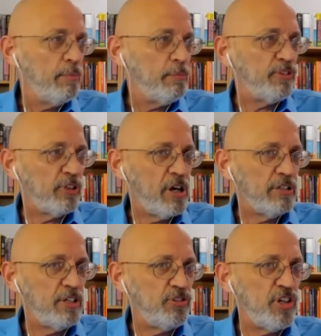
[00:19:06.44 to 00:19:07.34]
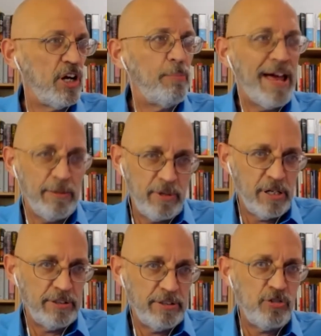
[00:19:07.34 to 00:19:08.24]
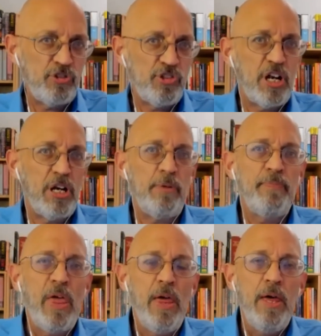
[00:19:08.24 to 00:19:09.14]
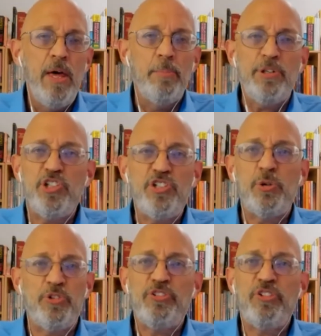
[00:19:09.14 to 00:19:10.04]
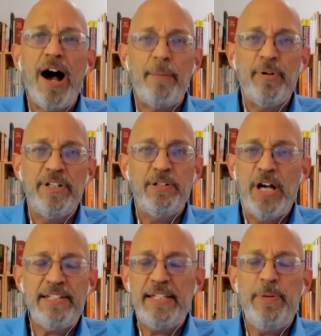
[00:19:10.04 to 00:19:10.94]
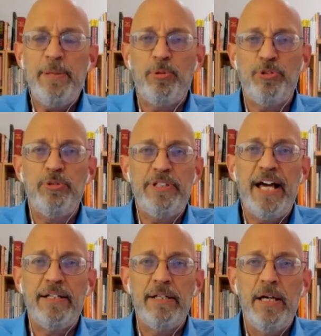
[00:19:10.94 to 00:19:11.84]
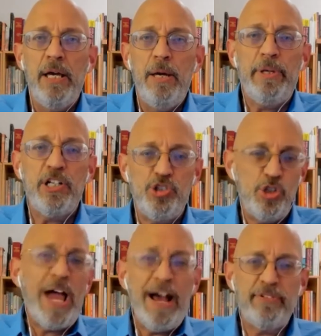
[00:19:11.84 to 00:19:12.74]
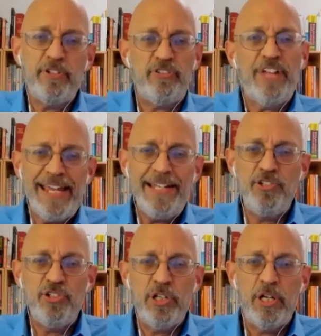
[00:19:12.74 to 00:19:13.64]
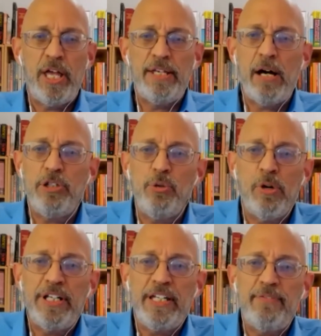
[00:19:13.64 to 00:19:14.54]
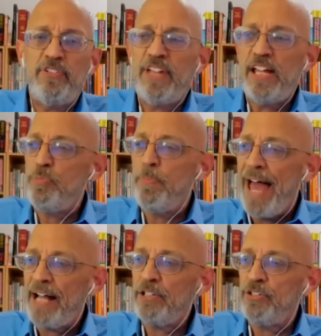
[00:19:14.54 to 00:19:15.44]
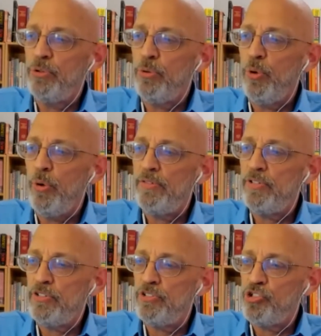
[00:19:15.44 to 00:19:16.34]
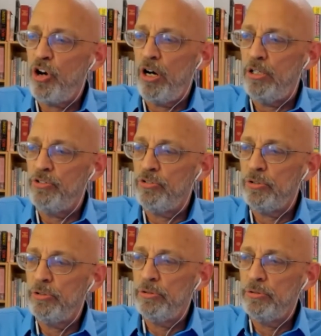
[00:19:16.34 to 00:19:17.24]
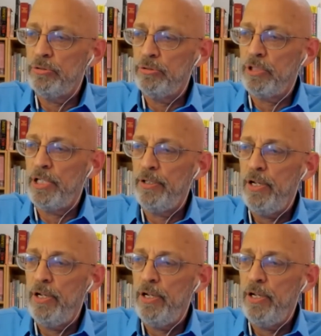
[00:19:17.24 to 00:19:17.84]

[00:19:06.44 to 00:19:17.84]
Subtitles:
Mr. Contest Chair, Madam Contest Chair. But just don't stop. And I see people doing that because you have the stage. And now you want to give the stage back to whoever is in charge. Okay?